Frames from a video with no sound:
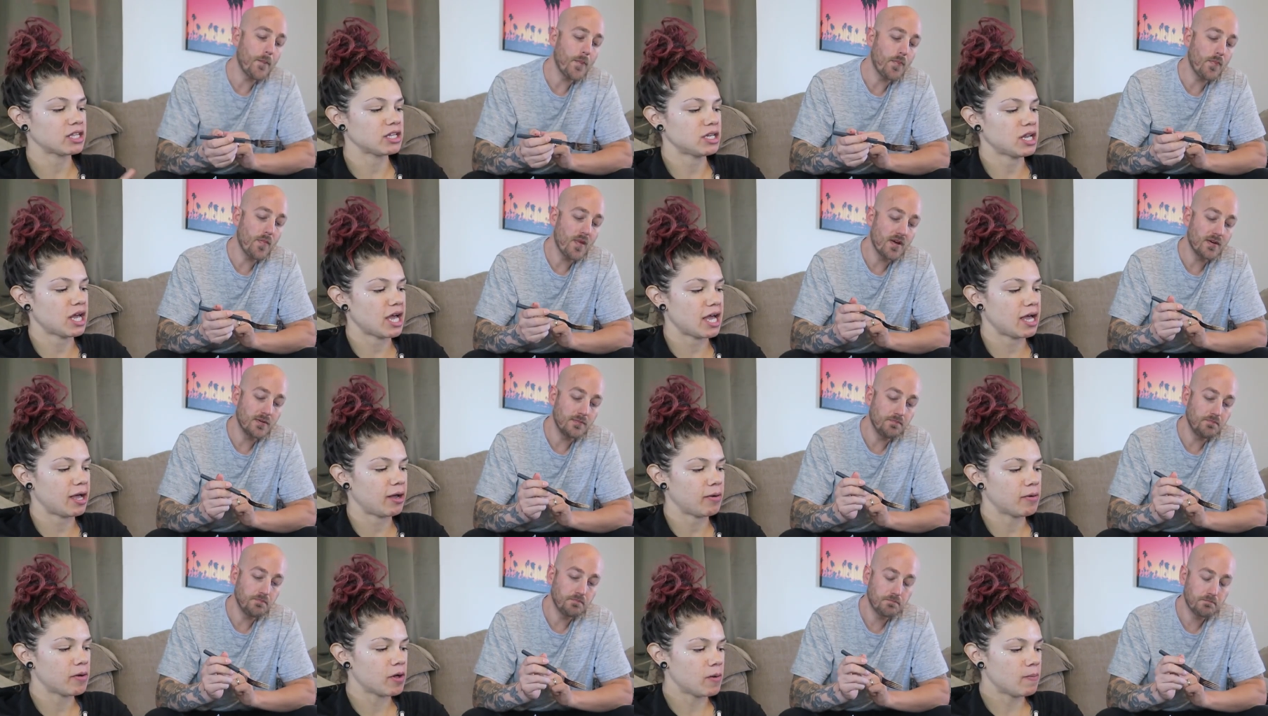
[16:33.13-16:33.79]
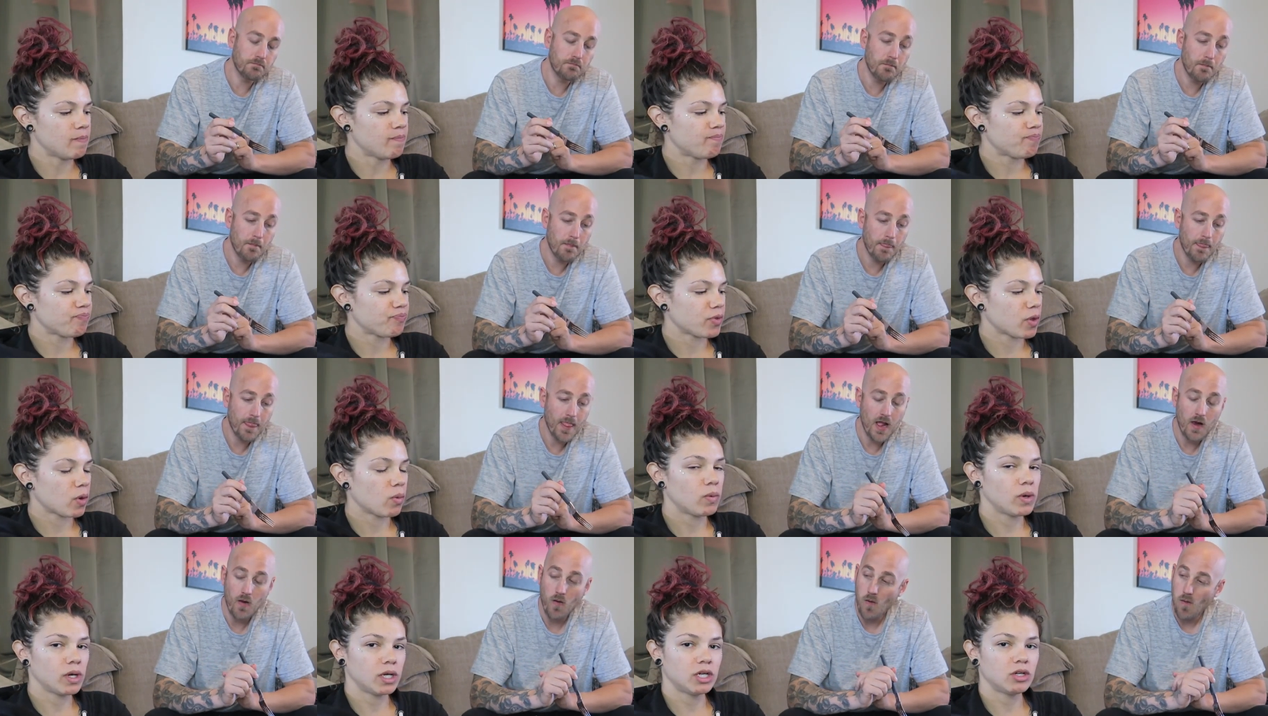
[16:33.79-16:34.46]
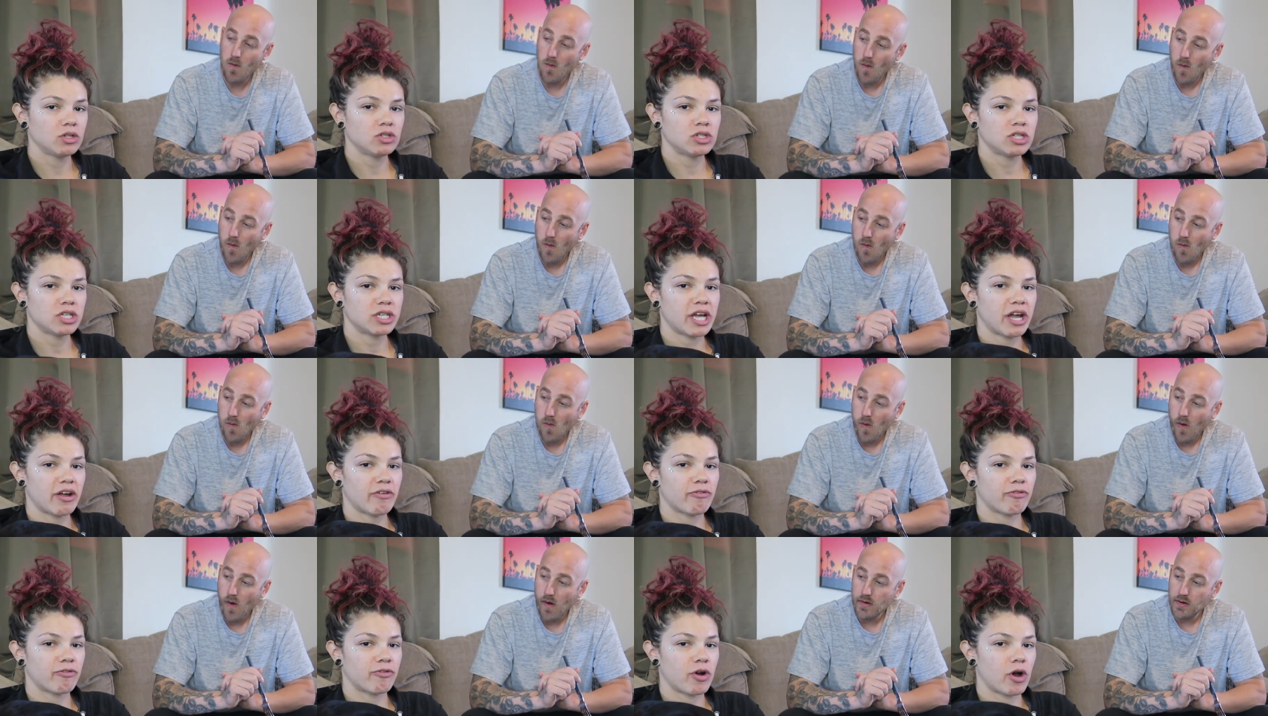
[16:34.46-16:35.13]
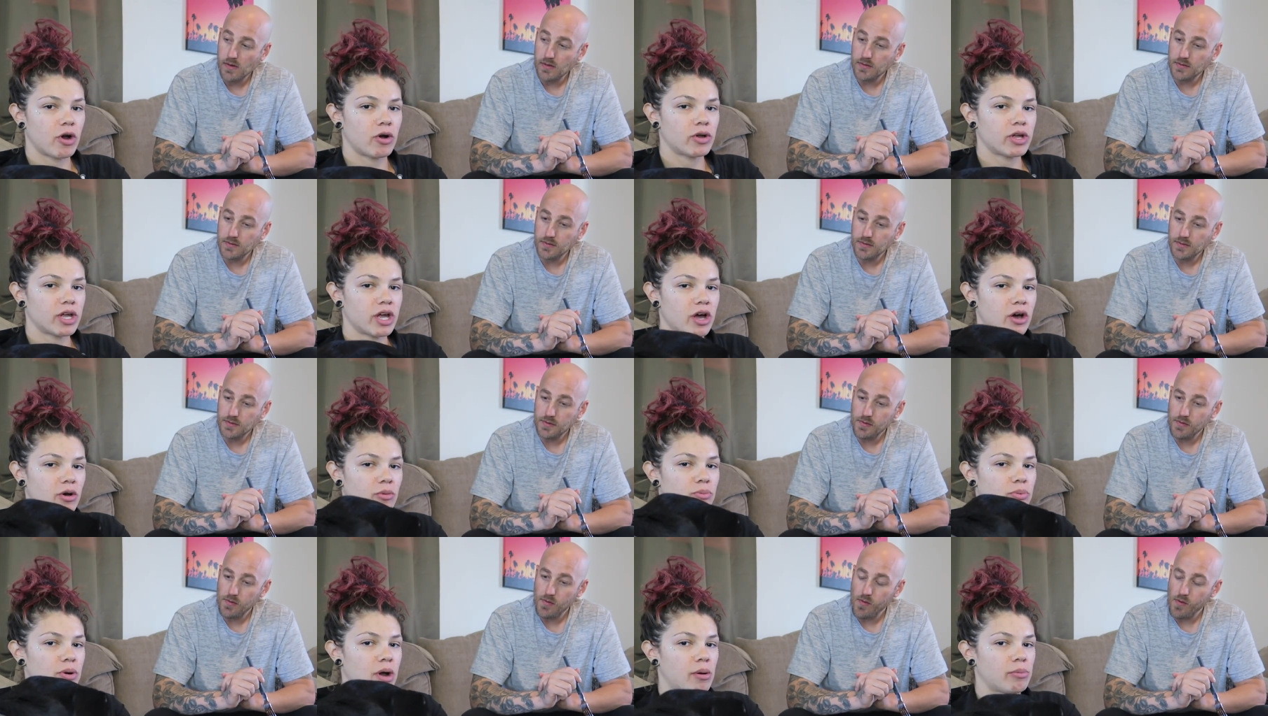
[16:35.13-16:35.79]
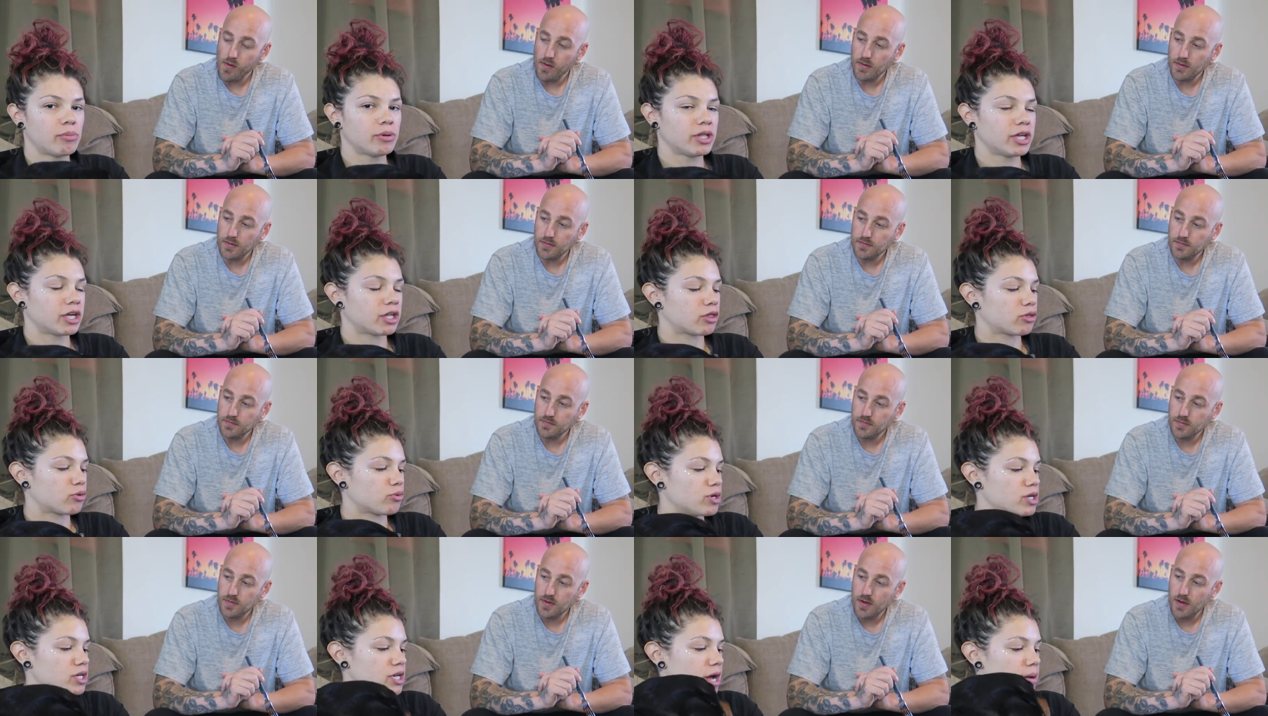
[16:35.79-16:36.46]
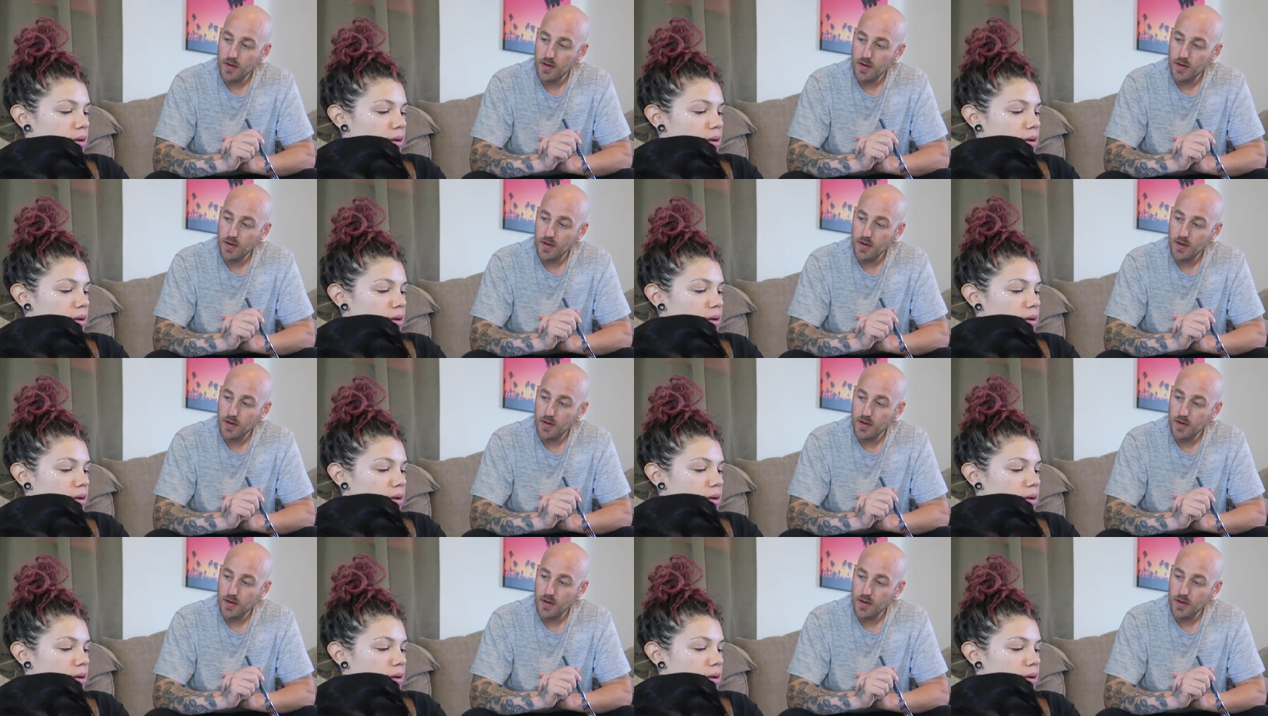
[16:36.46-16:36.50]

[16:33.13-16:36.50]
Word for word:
Speaker 1: in the day, we used to get froyo probably like 3